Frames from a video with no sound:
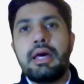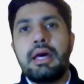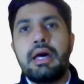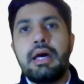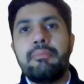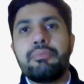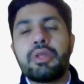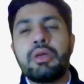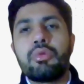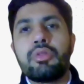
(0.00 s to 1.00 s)
um,
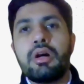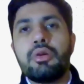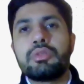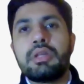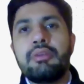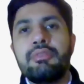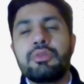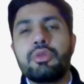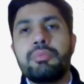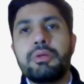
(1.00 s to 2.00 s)
without
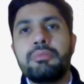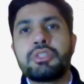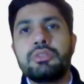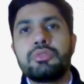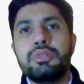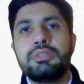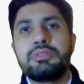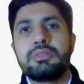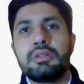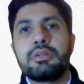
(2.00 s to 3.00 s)
having no permission to
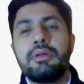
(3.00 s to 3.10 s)
enter,